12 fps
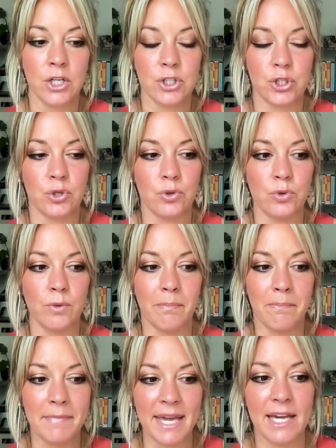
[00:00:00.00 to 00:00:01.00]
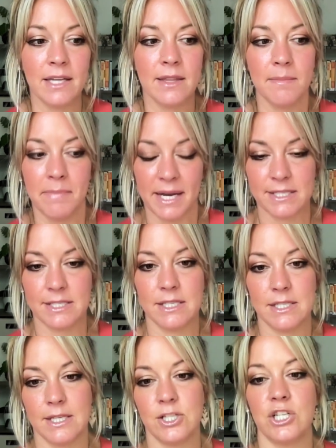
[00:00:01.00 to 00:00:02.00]
to make the best
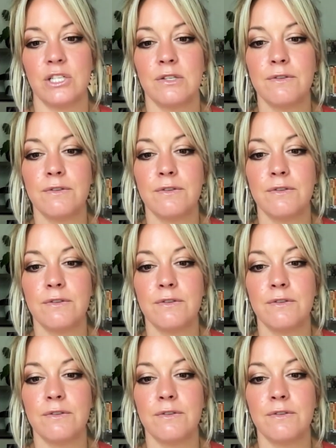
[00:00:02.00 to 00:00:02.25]
decisions